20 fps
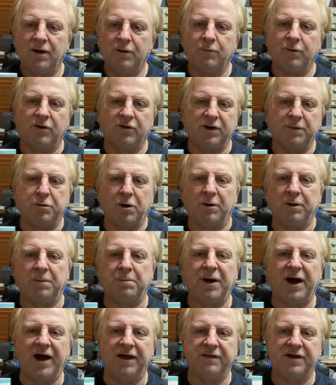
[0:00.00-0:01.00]
Well, you're probably
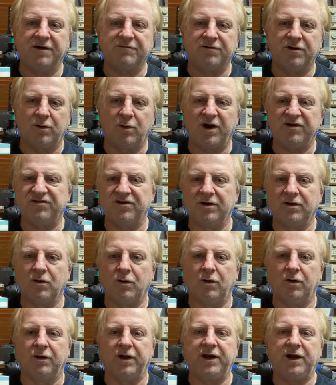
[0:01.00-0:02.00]
paying that for a Russian
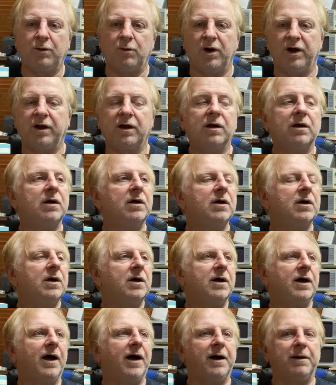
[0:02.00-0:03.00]
coil anyway.
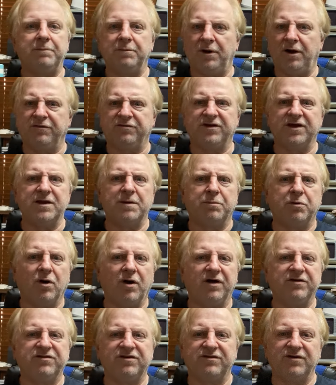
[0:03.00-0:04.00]
I see the
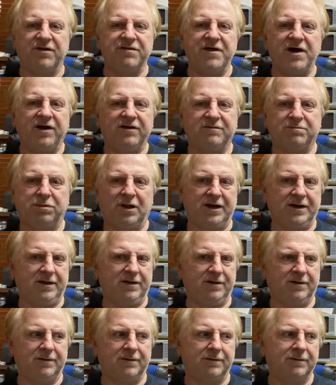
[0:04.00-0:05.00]
prices on those. Bloody
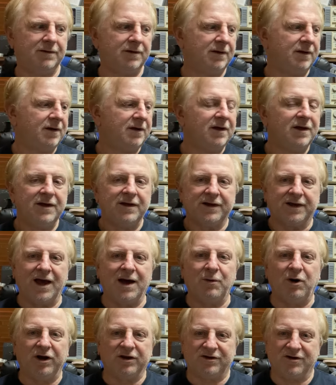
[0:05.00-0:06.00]
hell!
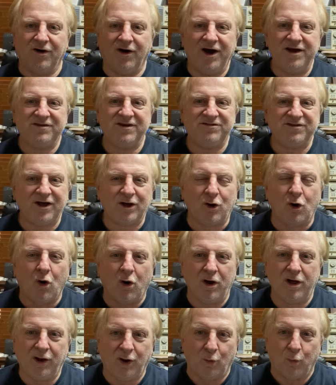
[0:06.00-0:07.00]
Come on, guys, it's a
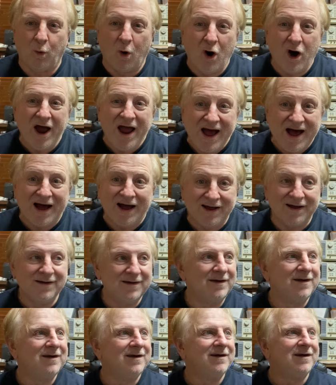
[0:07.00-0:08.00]
coil of wire,
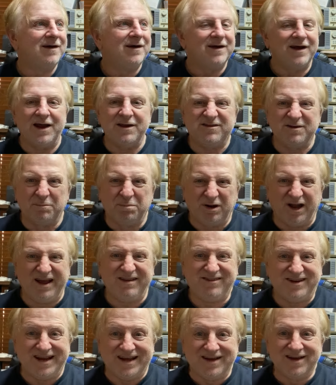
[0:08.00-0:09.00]
and it's a
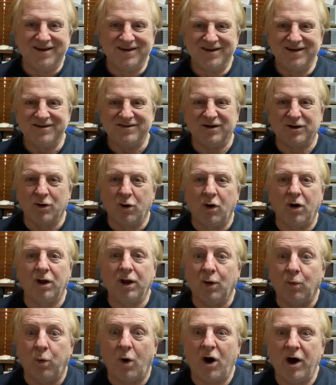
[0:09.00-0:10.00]
plastic. It's a
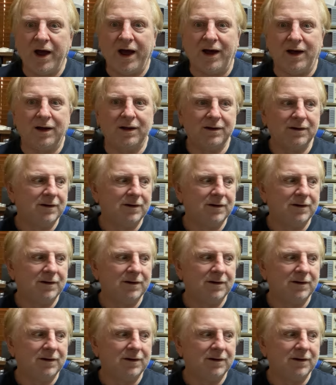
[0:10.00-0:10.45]
coil of wire.